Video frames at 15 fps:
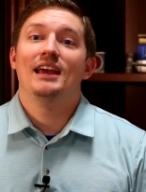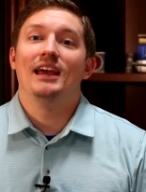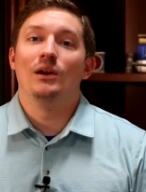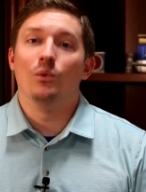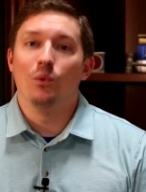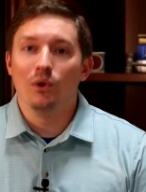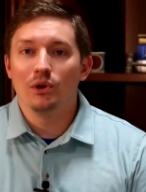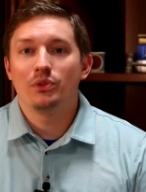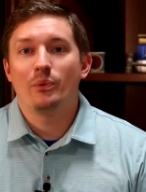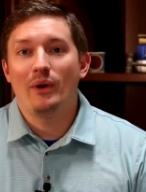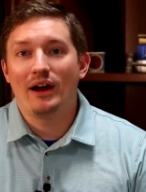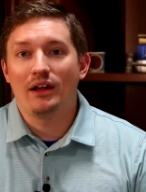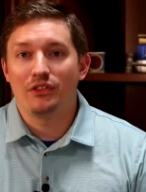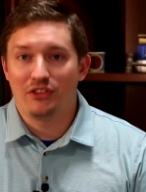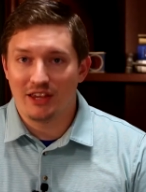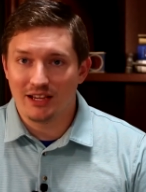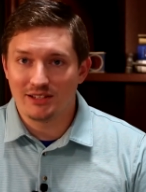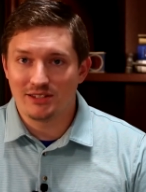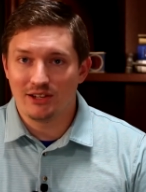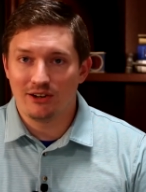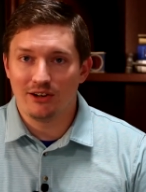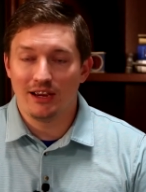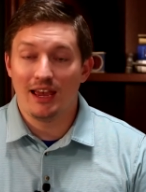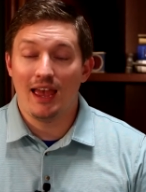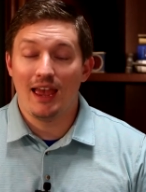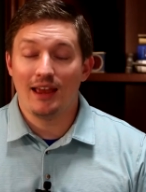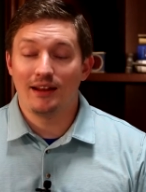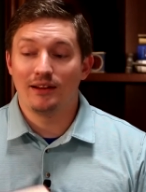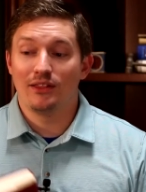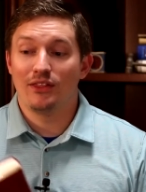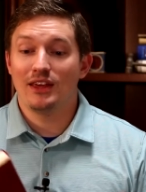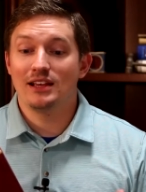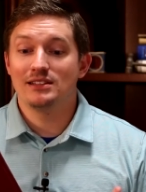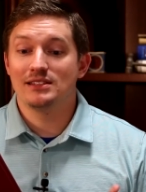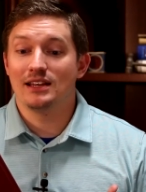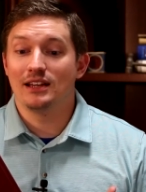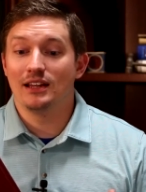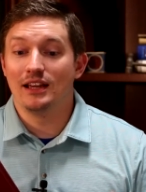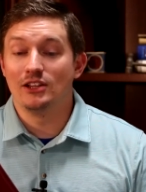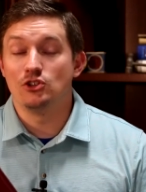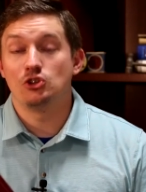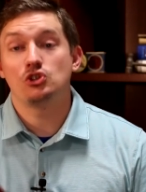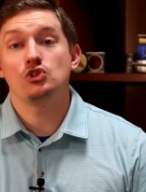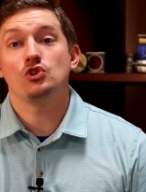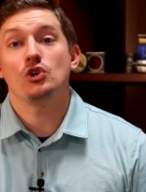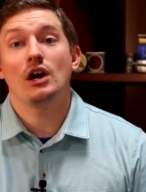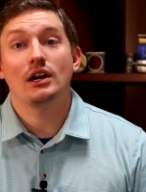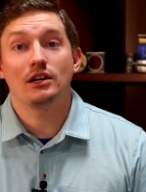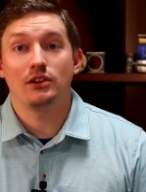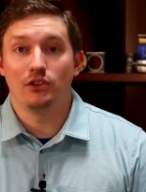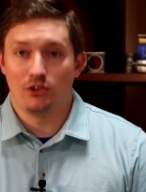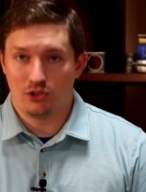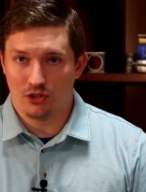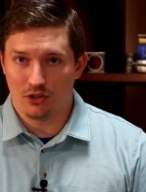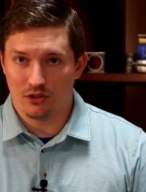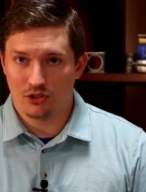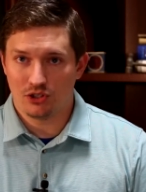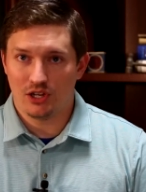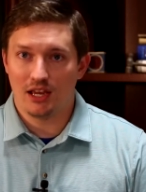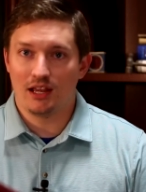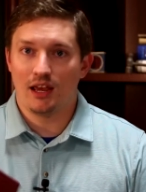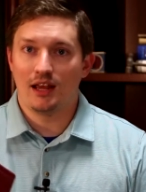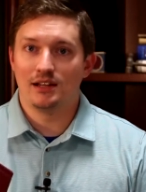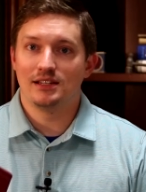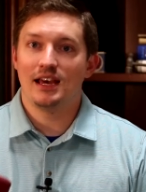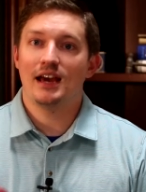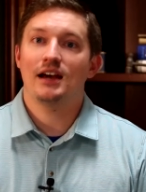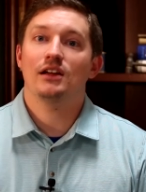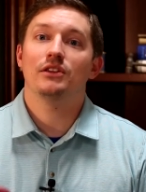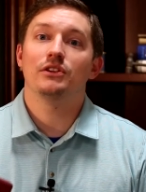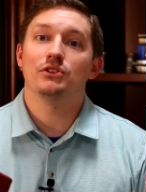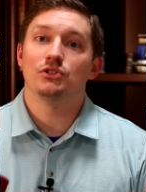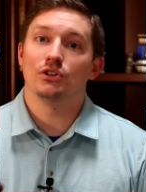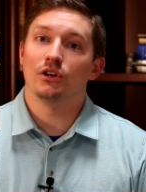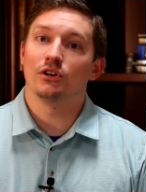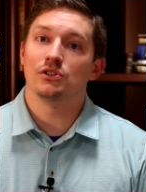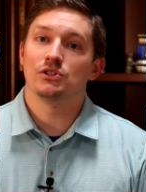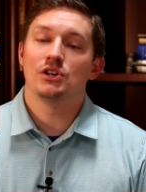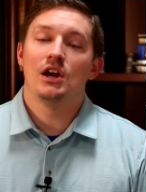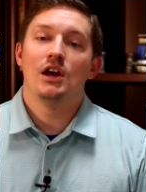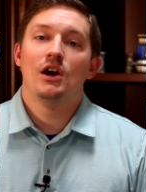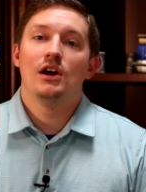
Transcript: and worthwhile things here and things that instruct the church and tell the church